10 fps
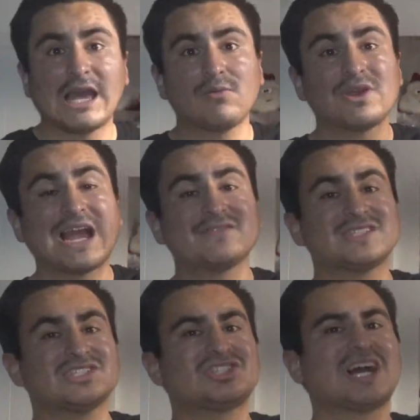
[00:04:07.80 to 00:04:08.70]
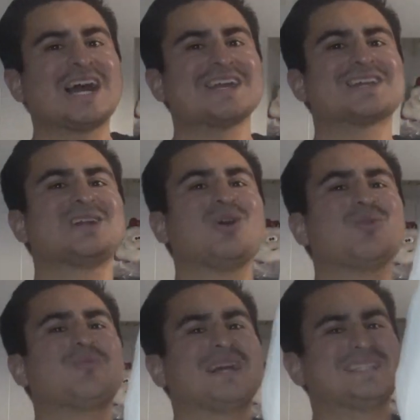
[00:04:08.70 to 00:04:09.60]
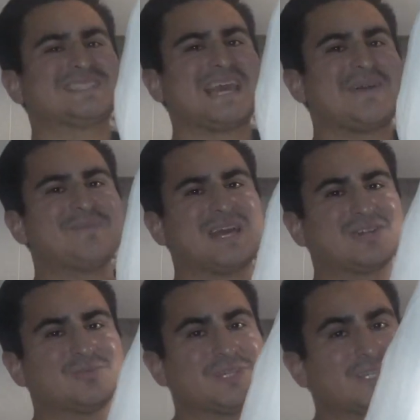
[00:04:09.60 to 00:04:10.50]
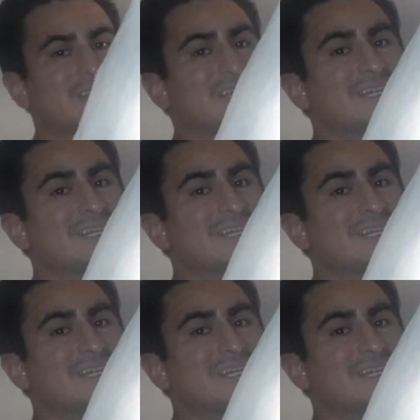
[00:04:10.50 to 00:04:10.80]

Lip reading: And we have this giant coat by Sam Edelman.